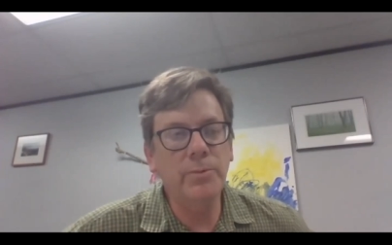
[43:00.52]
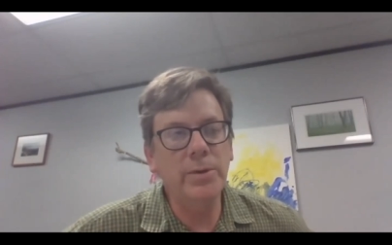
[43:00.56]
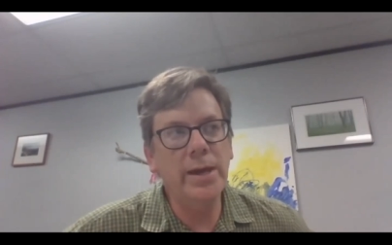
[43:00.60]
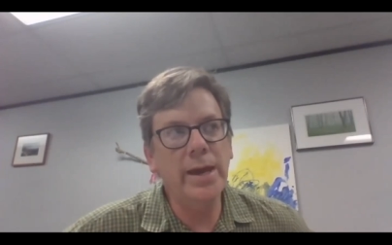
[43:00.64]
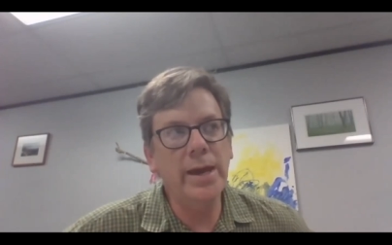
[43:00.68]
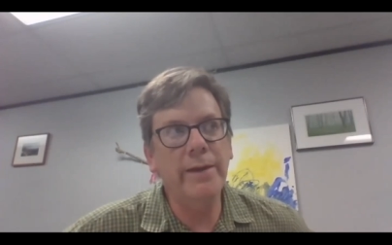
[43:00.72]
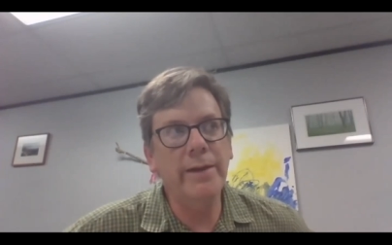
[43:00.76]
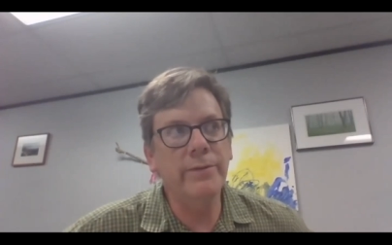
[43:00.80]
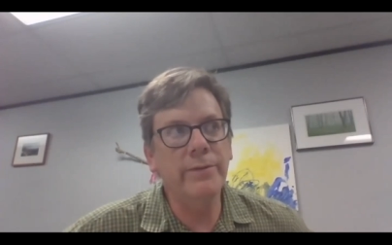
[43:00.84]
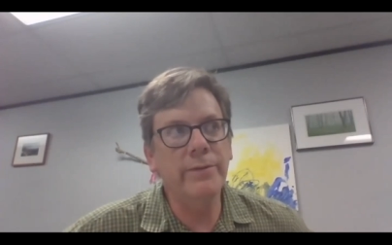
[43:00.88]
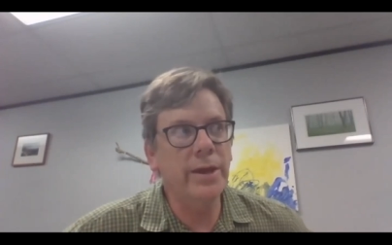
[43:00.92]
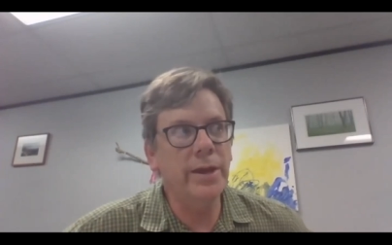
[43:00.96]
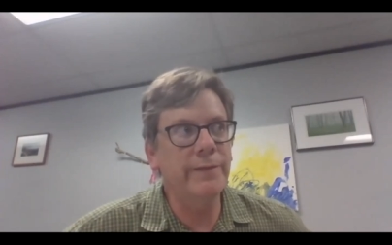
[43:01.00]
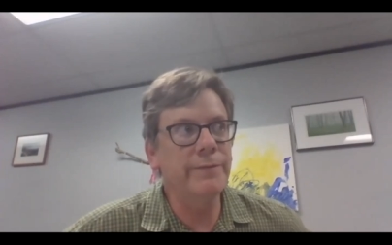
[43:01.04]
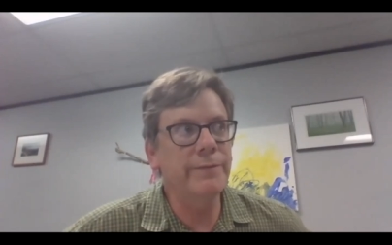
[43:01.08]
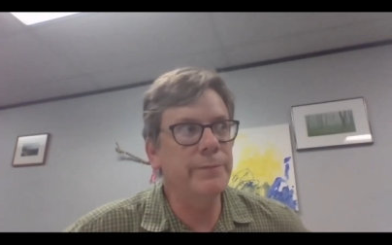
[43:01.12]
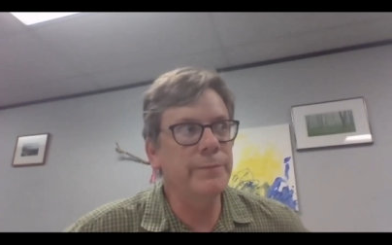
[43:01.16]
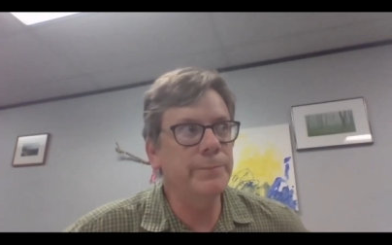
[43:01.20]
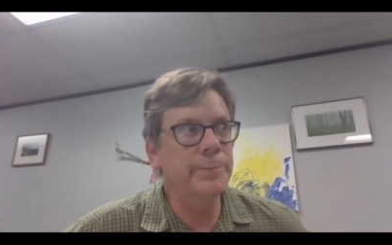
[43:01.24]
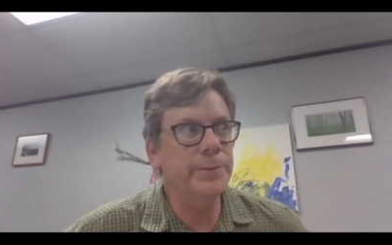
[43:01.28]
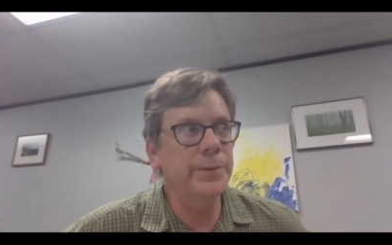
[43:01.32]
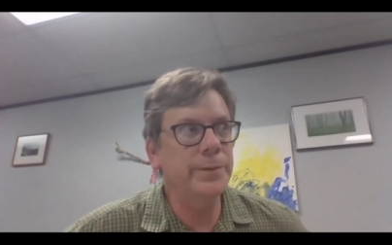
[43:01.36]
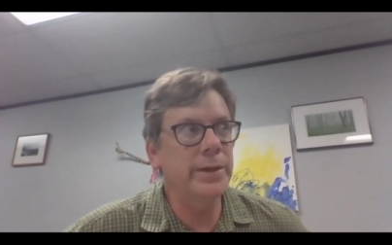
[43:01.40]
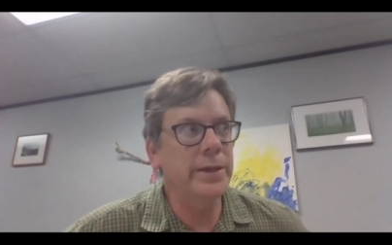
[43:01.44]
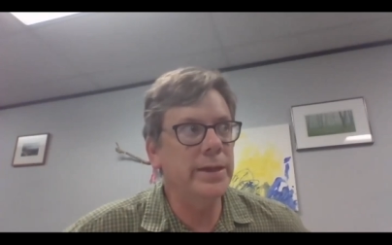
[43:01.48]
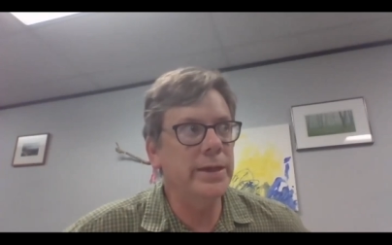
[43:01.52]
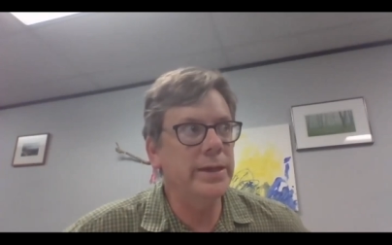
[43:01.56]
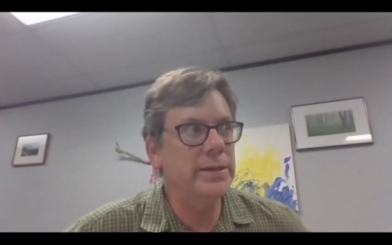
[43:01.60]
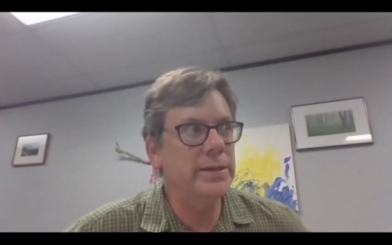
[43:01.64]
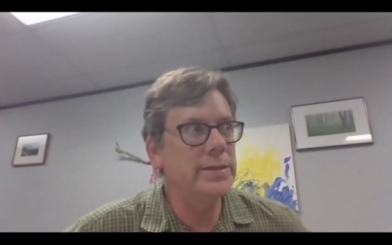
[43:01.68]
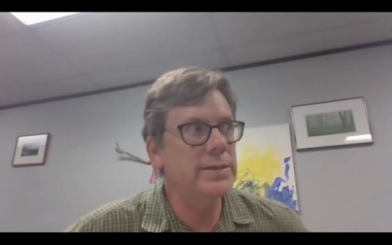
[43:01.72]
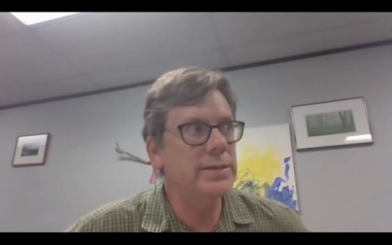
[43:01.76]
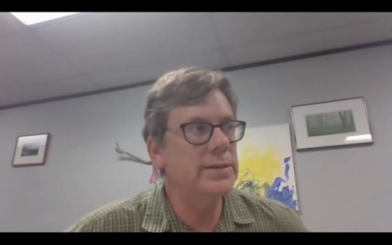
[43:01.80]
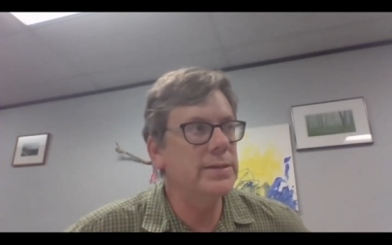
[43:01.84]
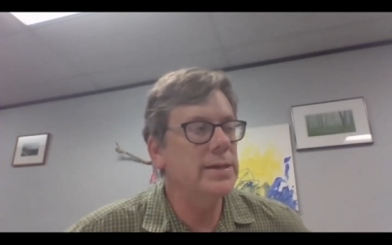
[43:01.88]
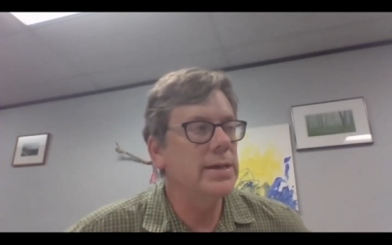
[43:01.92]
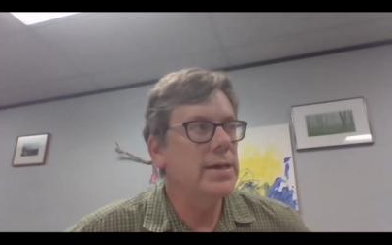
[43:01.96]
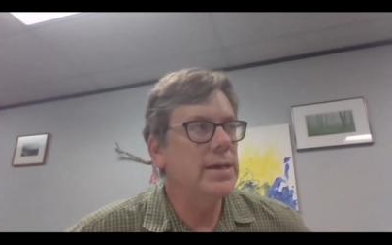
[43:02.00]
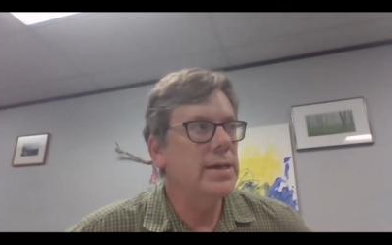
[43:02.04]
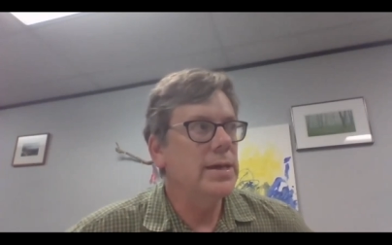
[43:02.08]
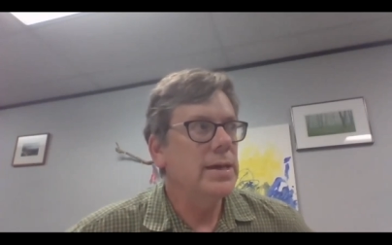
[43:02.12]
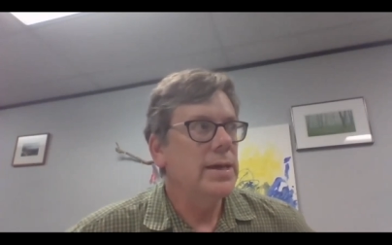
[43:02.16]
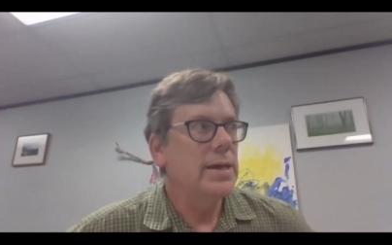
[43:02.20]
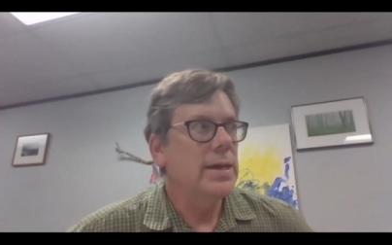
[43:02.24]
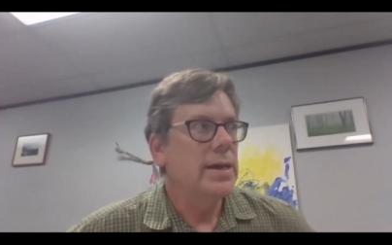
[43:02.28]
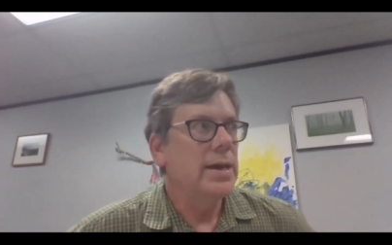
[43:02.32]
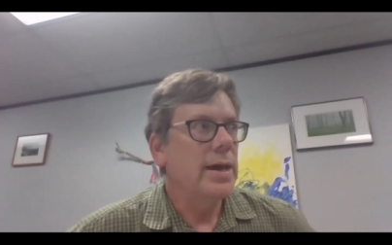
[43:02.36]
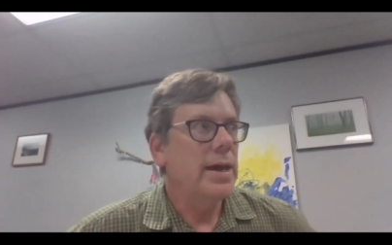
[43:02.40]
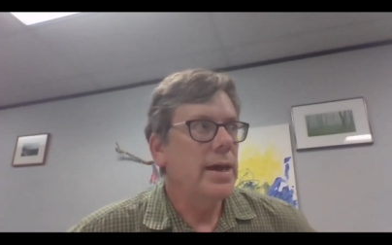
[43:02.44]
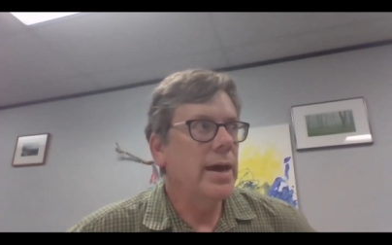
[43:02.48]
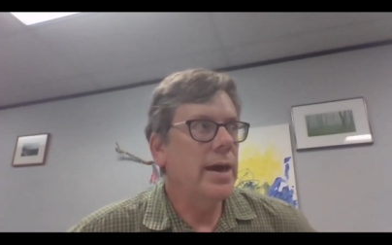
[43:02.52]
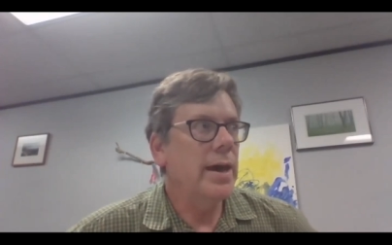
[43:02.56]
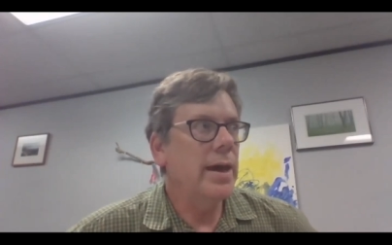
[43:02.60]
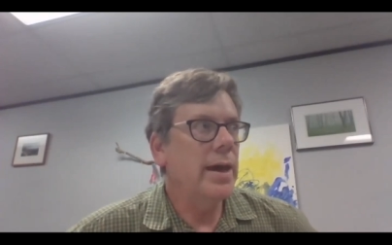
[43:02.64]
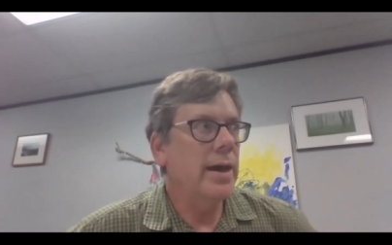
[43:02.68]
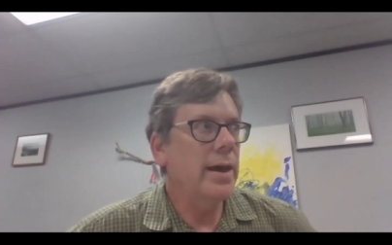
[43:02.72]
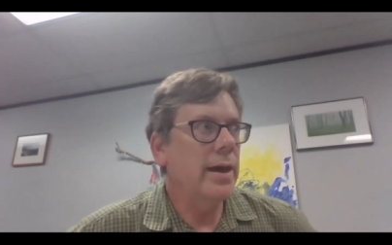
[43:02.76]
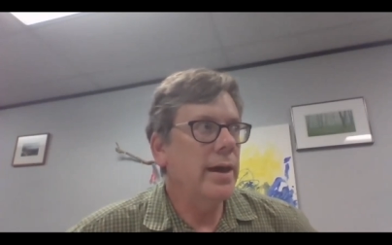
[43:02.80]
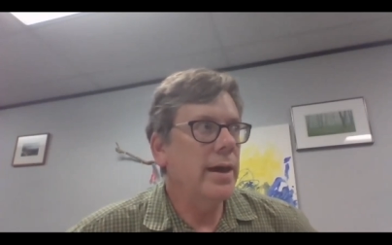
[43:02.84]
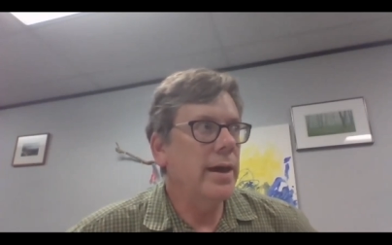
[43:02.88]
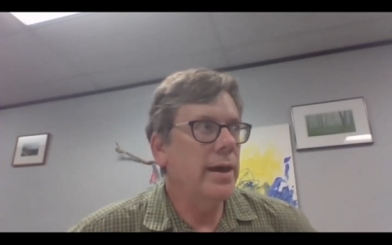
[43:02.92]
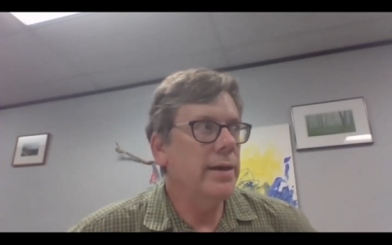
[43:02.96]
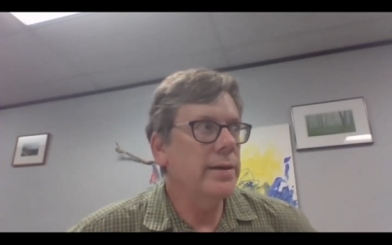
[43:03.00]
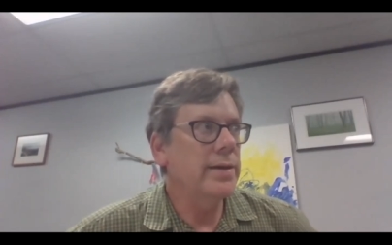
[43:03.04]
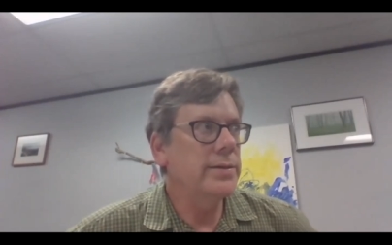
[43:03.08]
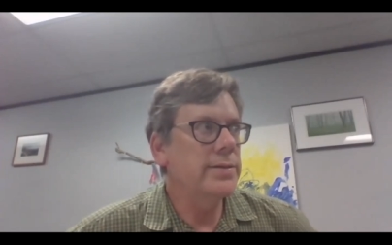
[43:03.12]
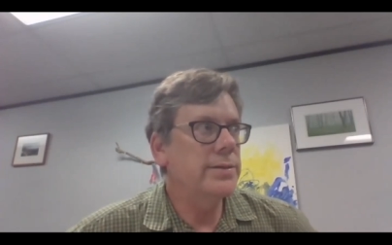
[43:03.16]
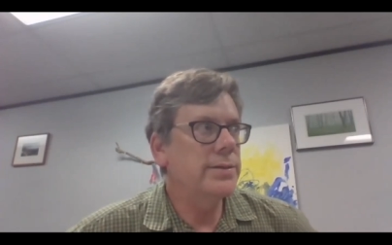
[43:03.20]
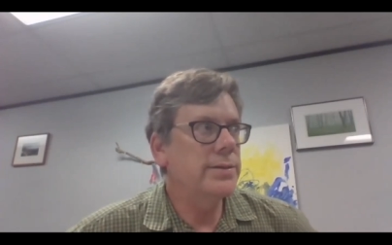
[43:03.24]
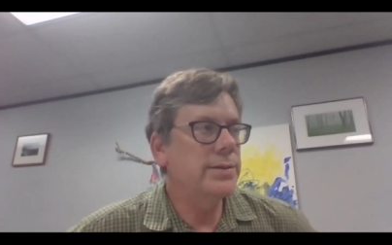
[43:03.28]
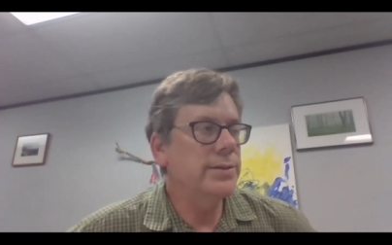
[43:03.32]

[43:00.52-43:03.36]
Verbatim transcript: we have enough in place uh,